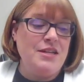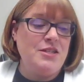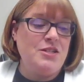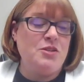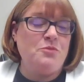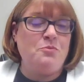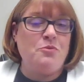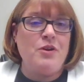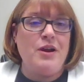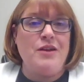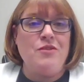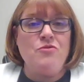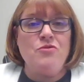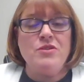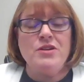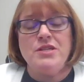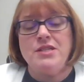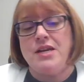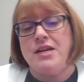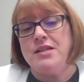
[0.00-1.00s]
to
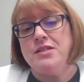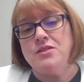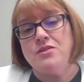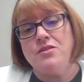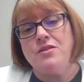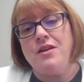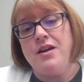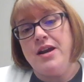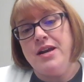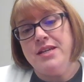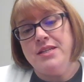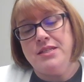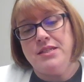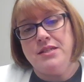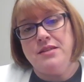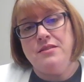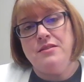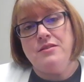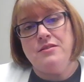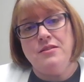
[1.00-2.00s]
prioritize
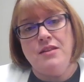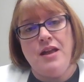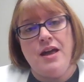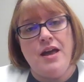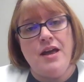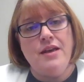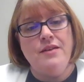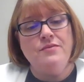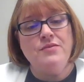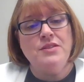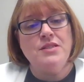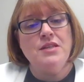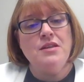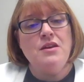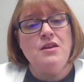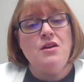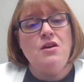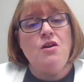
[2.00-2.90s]
Christ in their lives,